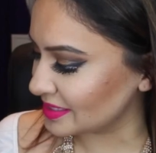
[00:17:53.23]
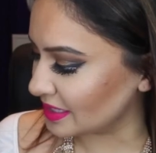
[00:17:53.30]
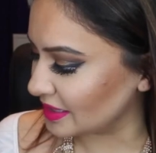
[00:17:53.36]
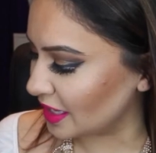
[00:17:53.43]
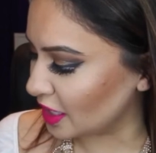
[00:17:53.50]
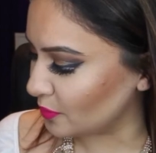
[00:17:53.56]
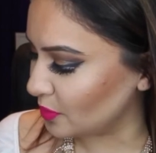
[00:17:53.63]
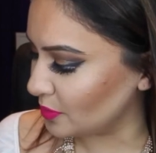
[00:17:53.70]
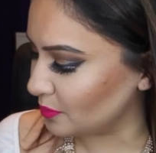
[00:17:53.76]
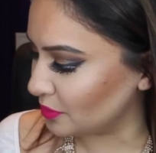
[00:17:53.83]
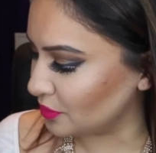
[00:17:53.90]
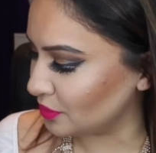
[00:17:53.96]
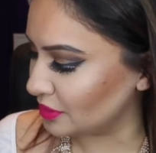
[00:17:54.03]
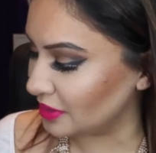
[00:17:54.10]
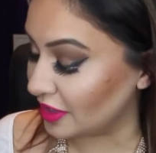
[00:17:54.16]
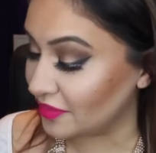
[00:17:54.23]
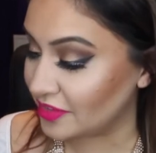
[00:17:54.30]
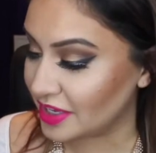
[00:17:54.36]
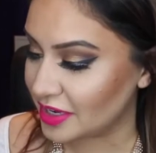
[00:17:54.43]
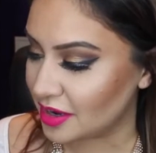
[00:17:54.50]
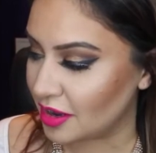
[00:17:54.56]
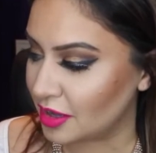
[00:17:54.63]
A lot of people love
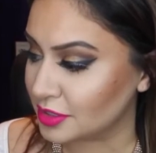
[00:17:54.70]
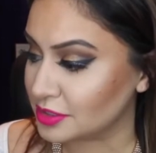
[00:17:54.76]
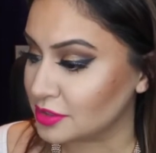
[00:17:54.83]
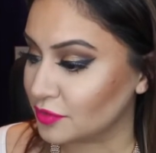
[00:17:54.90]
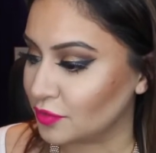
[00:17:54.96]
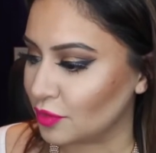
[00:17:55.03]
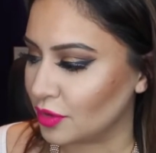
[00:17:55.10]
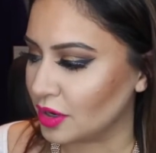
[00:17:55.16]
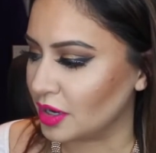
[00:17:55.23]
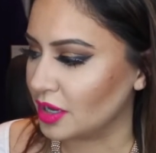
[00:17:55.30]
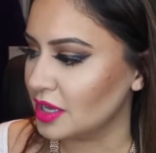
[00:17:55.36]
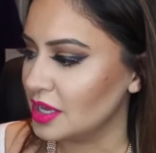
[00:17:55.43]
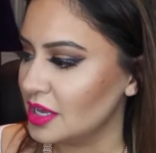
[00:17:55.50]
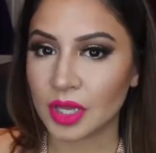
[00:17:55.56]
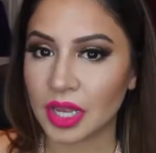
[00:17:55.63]
it on Sephora,